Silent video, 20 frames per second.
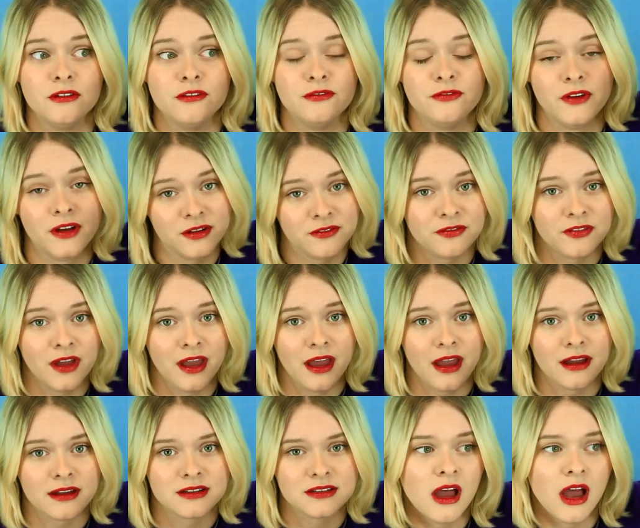fun
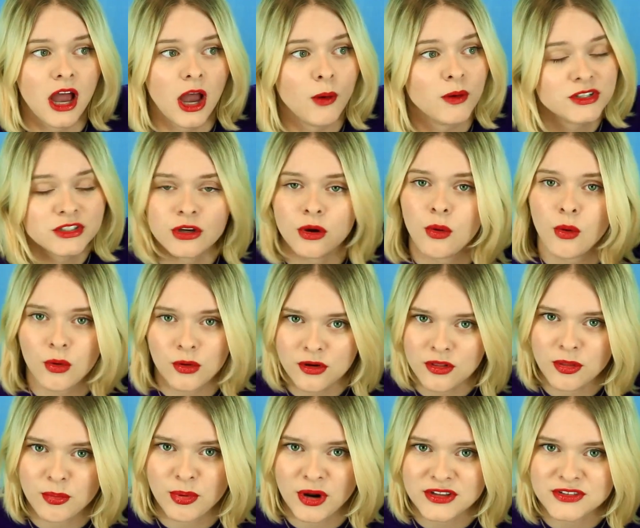fact, I went to go order the
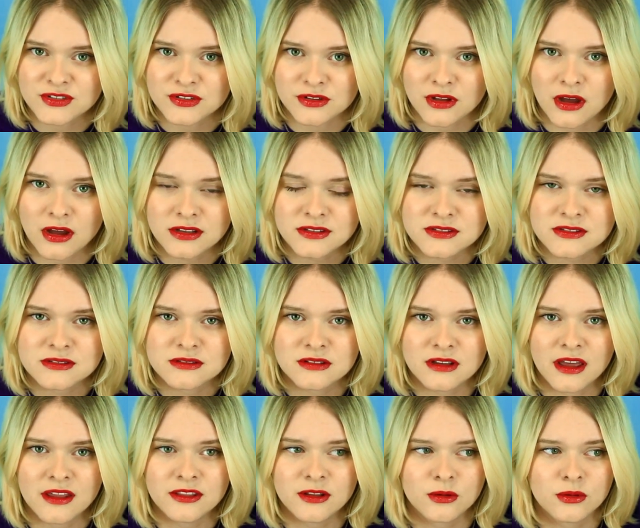pretzel knots
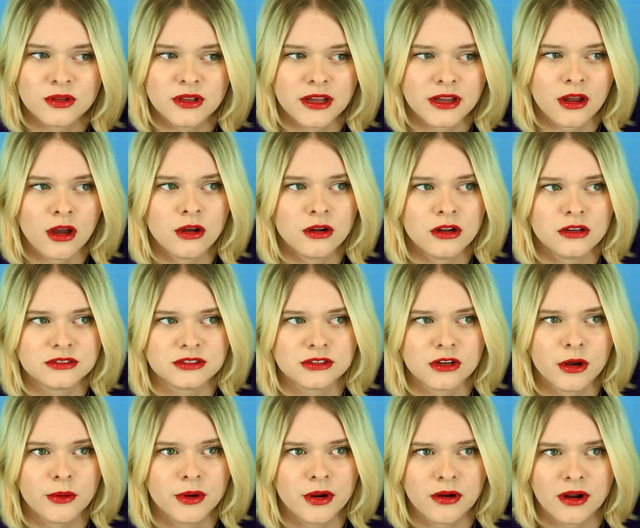and they were like, oh no, sorry,
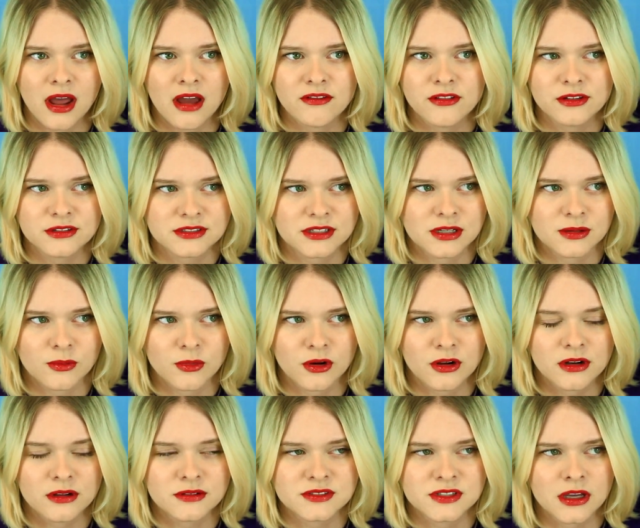we don't have those anymore. And I
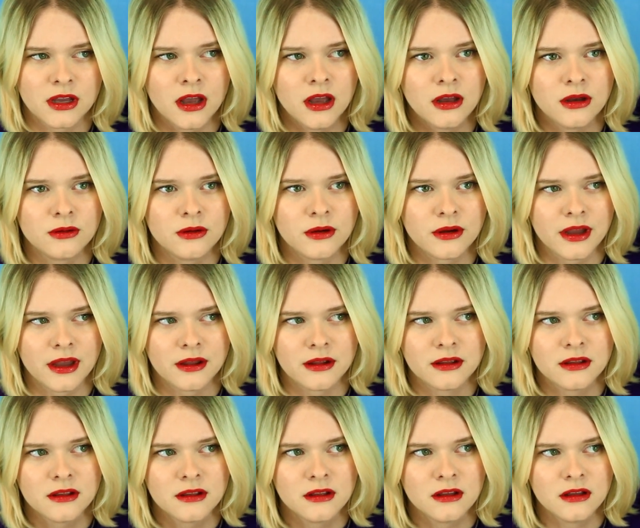was like, oh, okay,
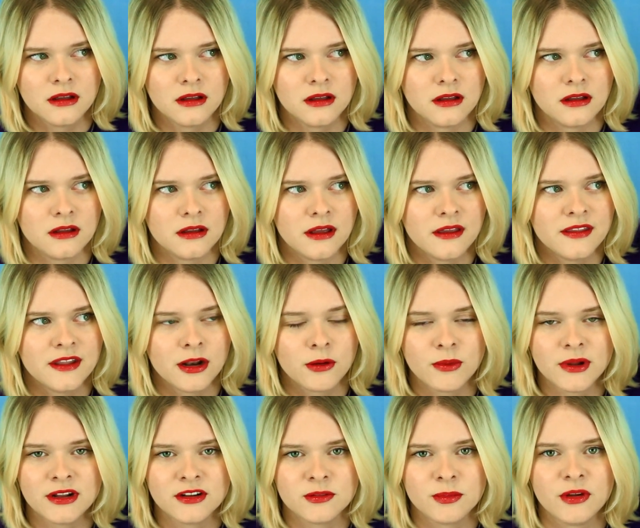huh. And then I ran
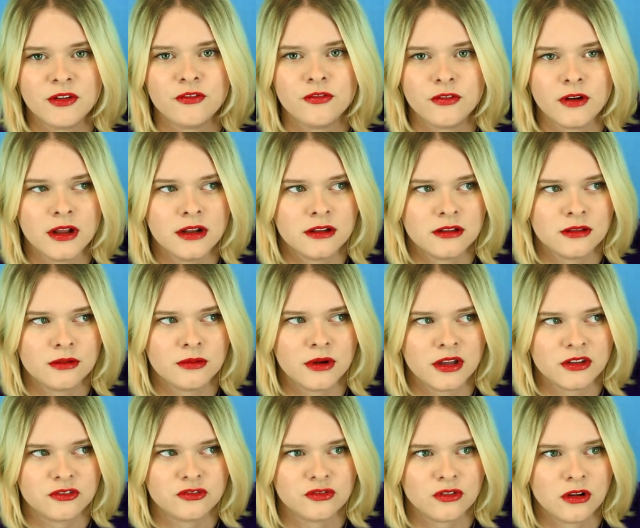into my friend at the
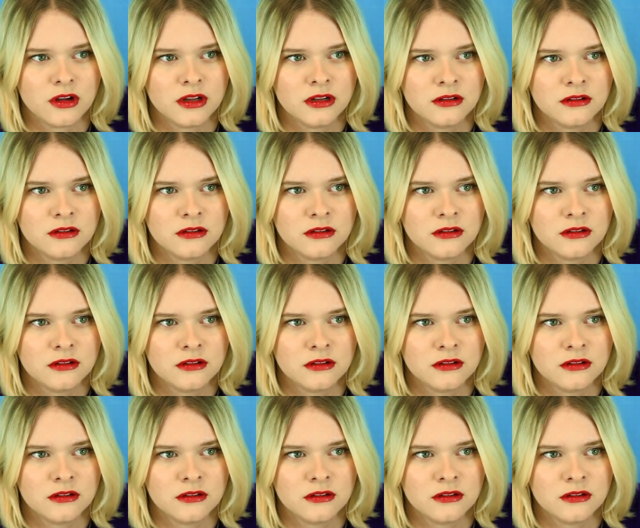restaurant